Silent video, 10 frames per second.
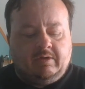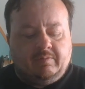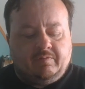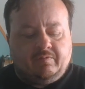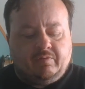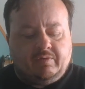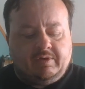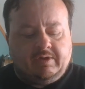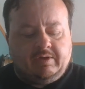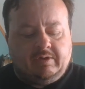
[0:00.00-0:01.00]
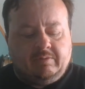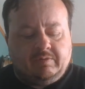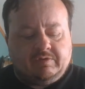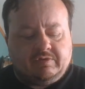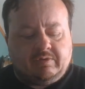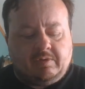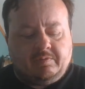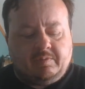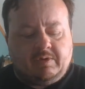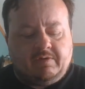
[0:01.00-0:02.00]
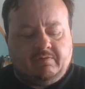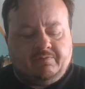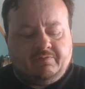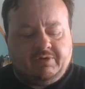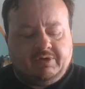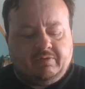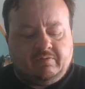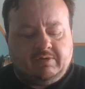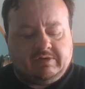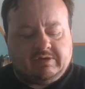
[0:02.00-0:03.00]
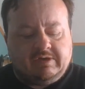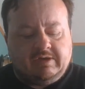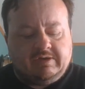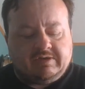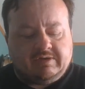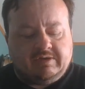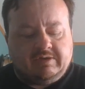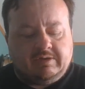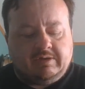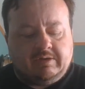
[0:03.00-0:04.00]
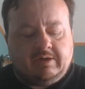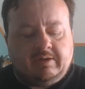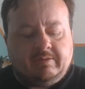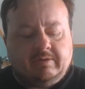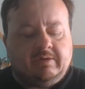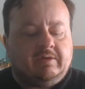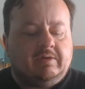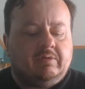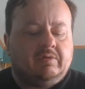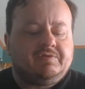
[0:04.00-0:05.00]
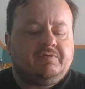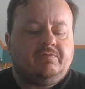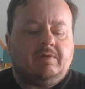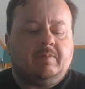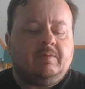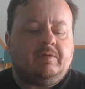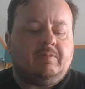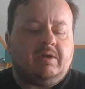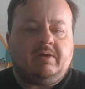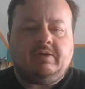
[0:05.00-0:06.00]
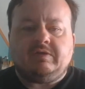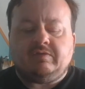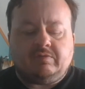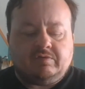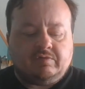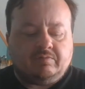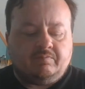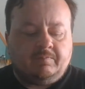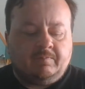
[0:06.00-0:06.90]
And before that, he was stopped by Alfredo Vasquez, and he lost to Abner Mares also.